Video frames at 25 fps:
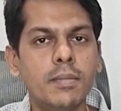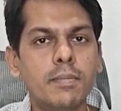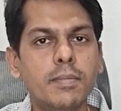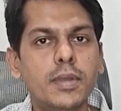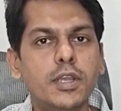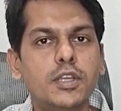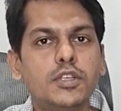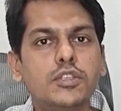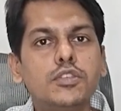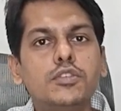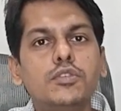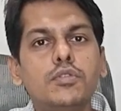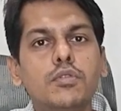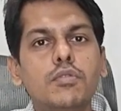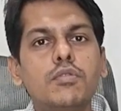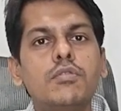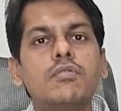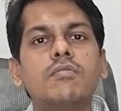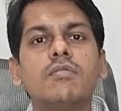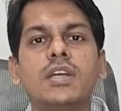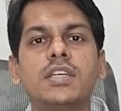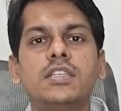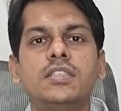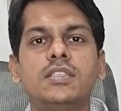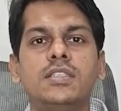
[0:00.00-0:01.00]
because no
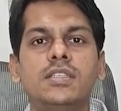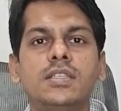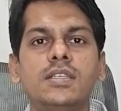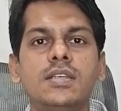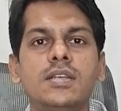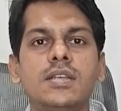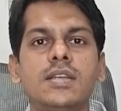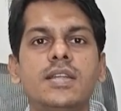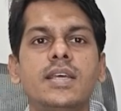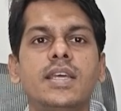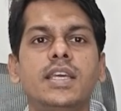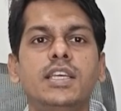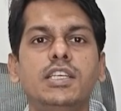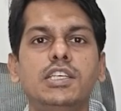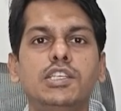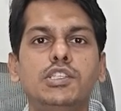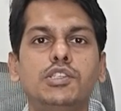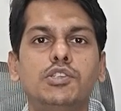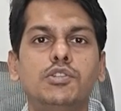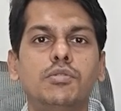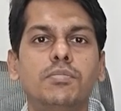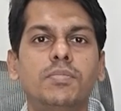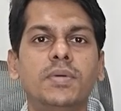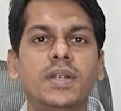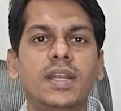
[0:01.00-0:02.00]
question is
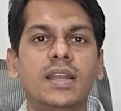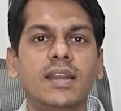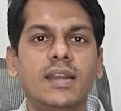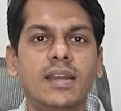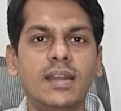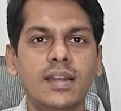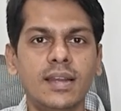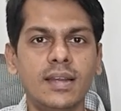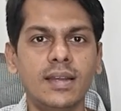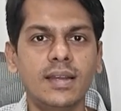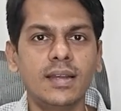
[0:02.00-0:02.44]
stupid.